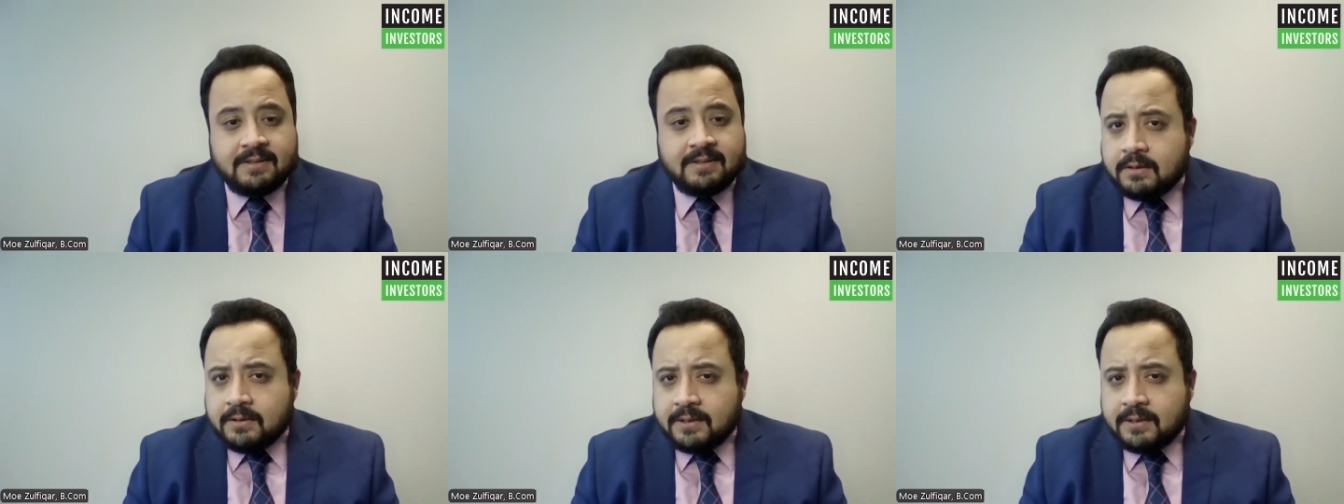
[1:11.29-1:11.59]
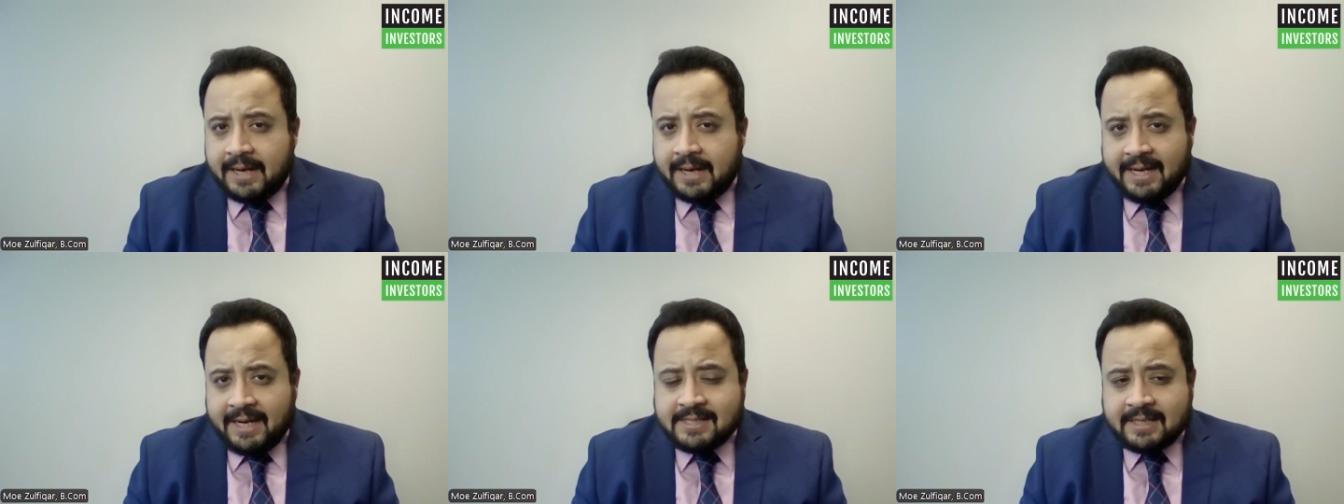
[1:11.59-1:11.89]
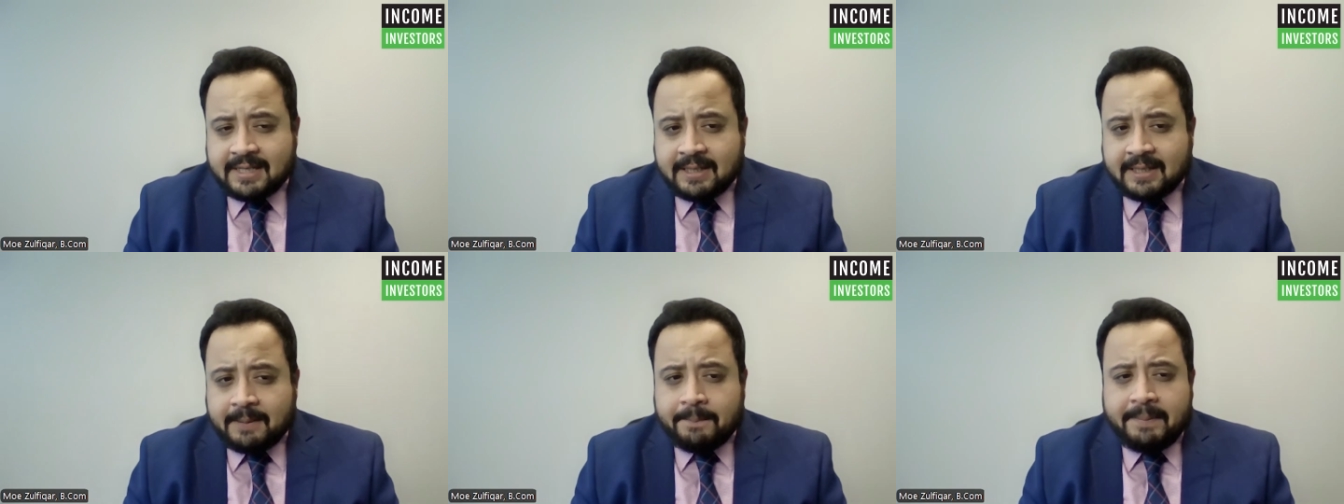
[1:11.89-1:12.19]
Today's
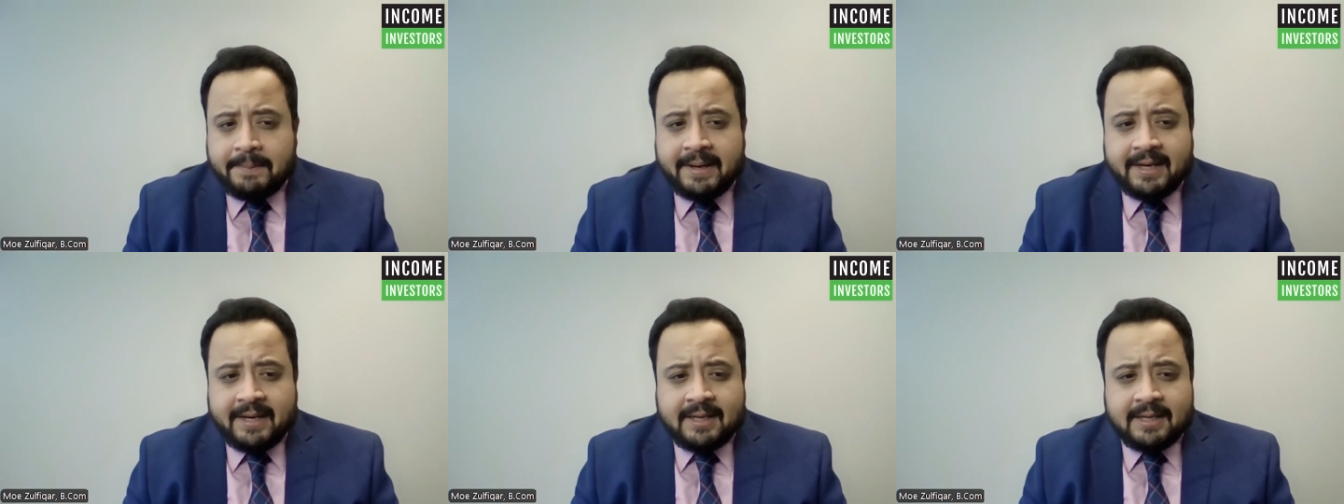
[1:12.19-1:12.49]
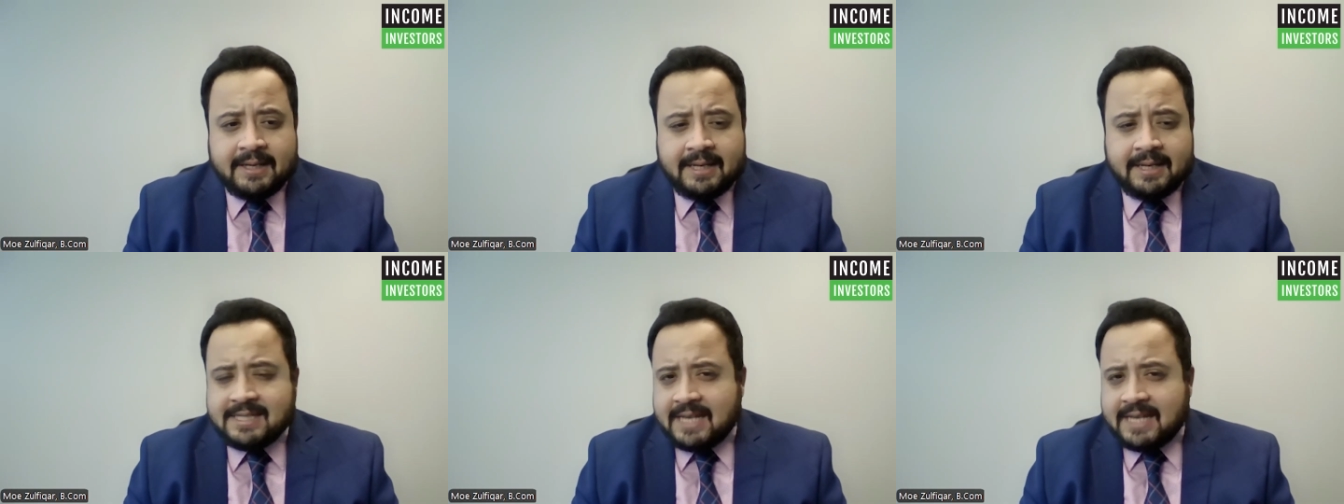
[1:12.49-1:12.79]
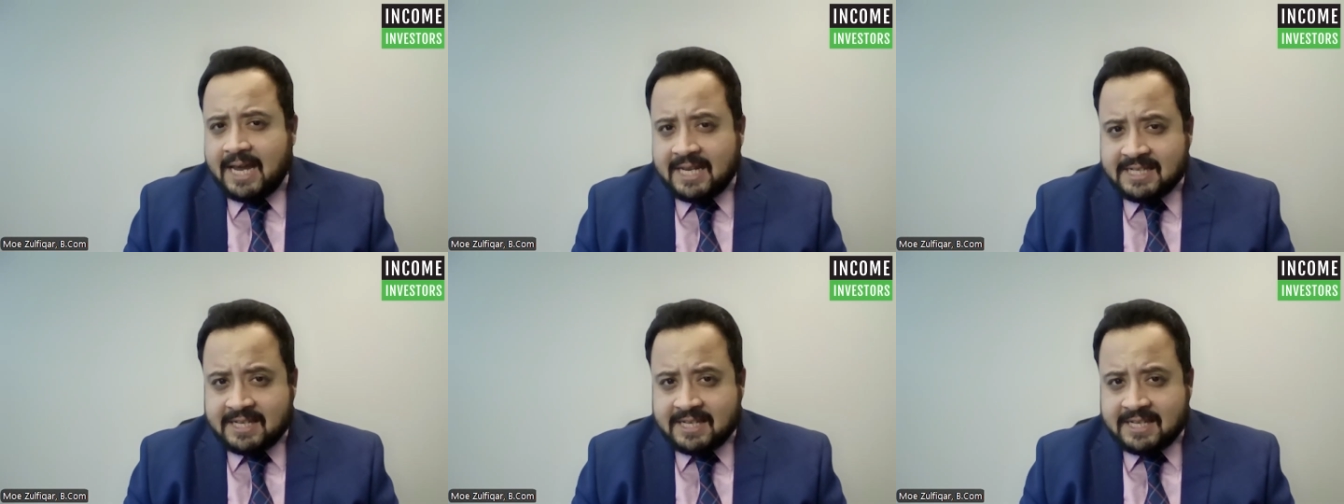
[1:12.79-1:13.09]
income pick is
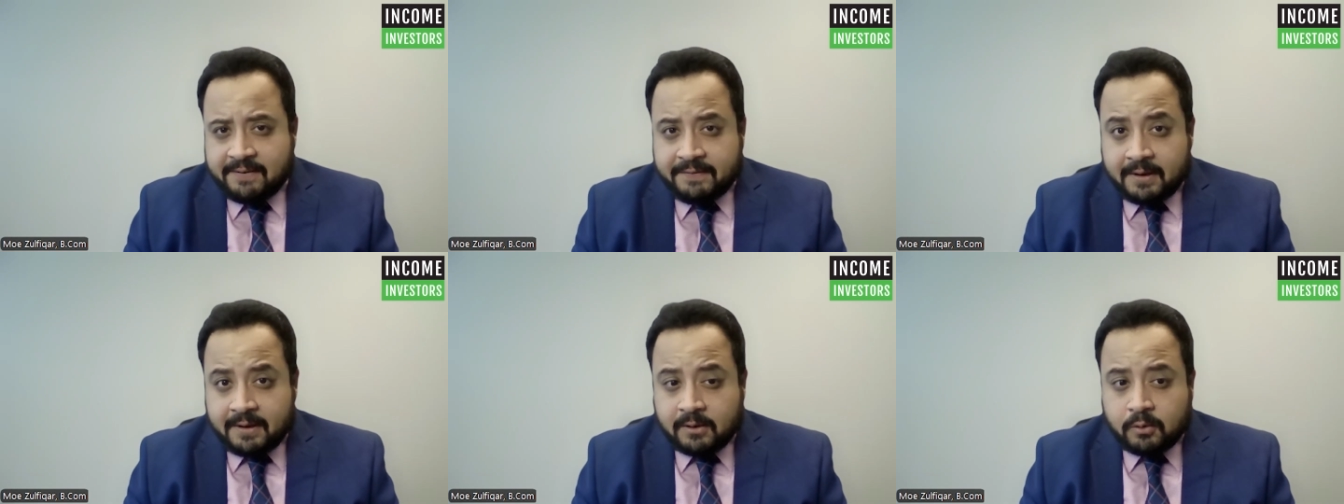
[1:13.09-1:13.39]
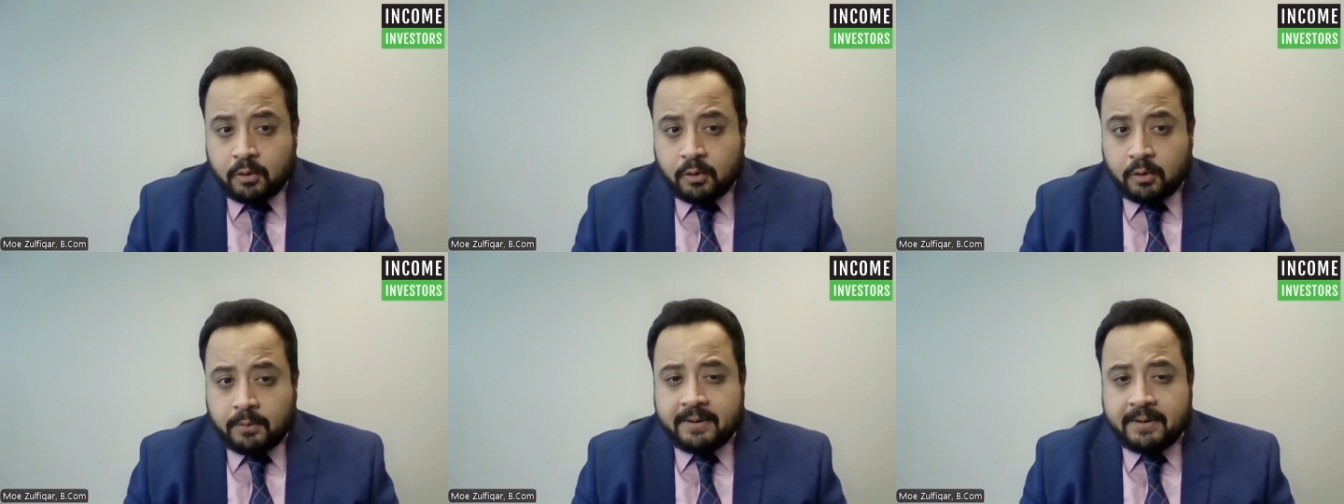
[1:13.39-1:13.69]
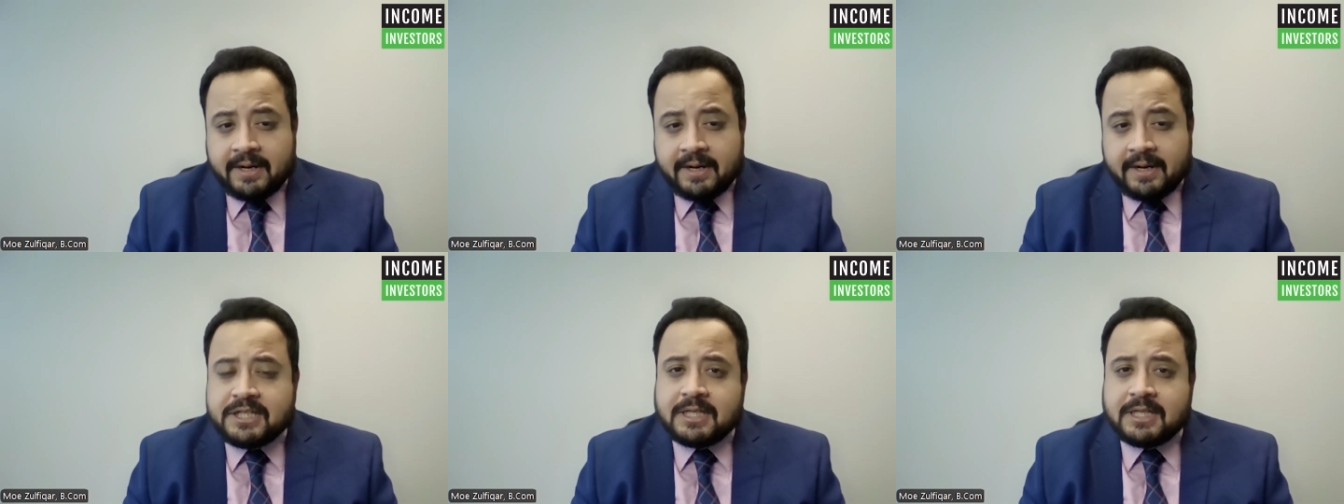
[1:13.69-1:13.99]
SFL
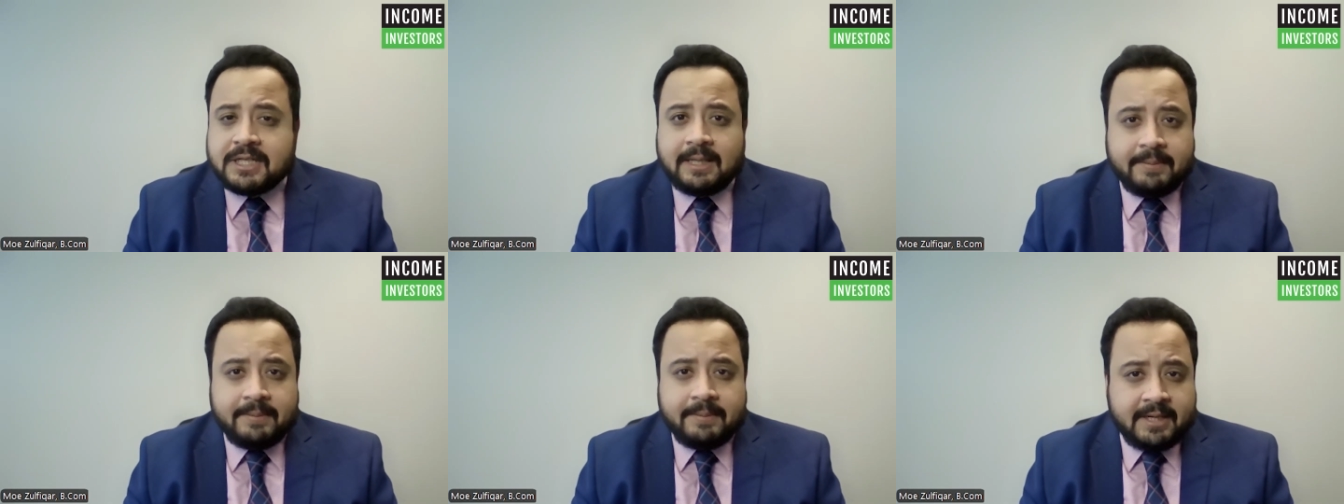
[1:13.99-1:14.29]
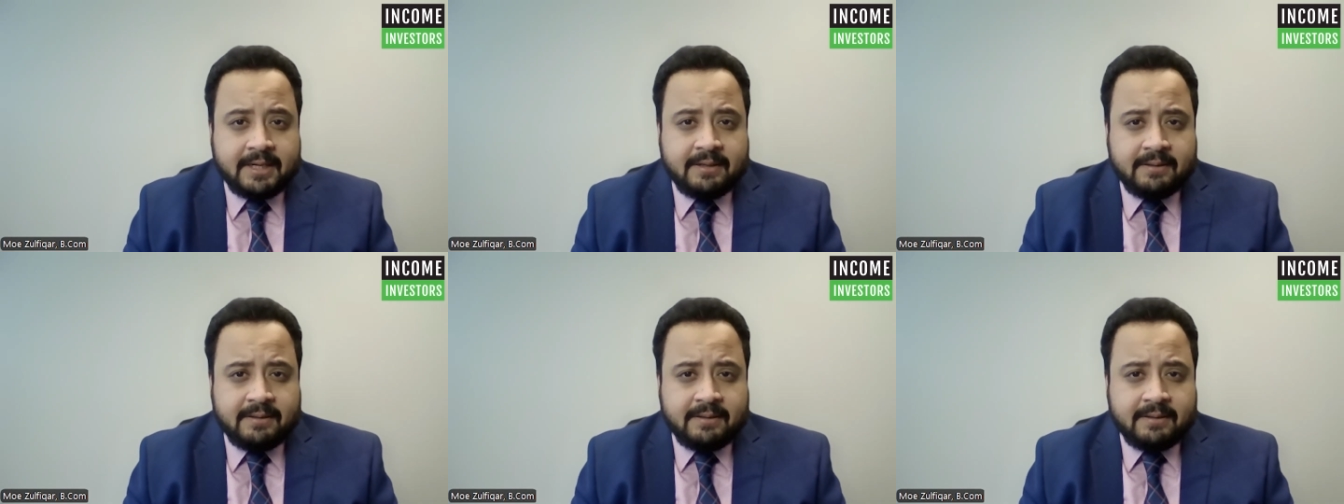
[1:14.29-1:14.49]
Corporation Ltd.